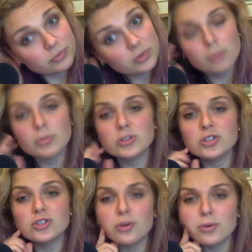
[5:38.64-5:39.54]
but just
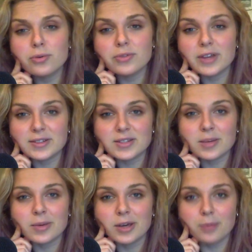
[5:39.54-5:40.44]
know that is coming
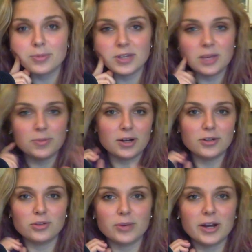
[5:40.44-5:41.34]
up. Keep that on your
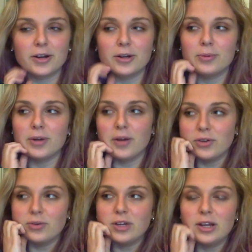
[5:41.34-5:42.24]
radar, whatever you
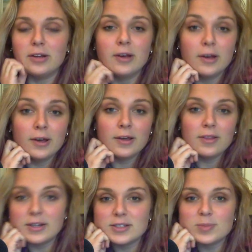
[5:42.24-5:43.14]
need. It
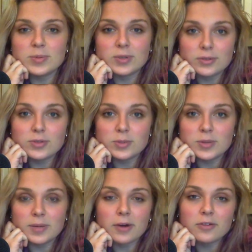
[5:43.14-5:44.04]
is going to be
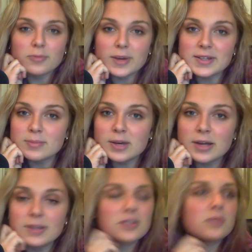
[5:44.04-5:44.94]
about Of Mice and Men. It's
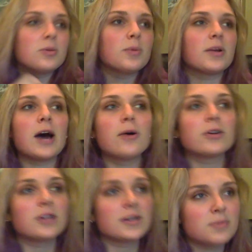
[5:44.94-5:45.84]
going to be about how it
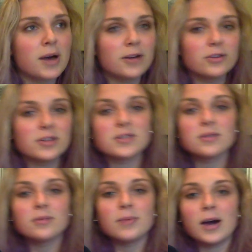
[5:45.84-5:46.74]
connects to modernism,
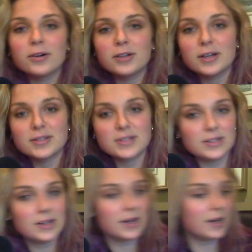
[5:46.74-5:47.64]
how it connects to
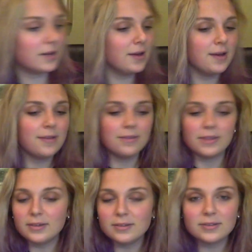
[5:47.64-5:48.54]
today,
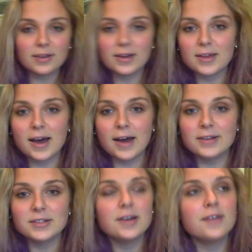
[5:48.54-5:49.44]
things like that.
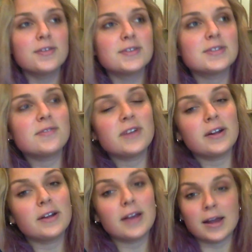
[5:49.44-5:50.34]
This is a
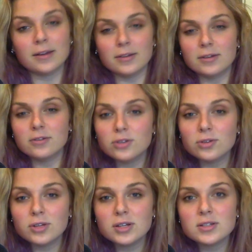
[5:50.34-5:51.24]
very analytical
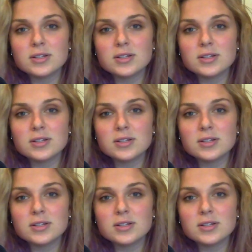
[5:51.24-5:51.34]
unit.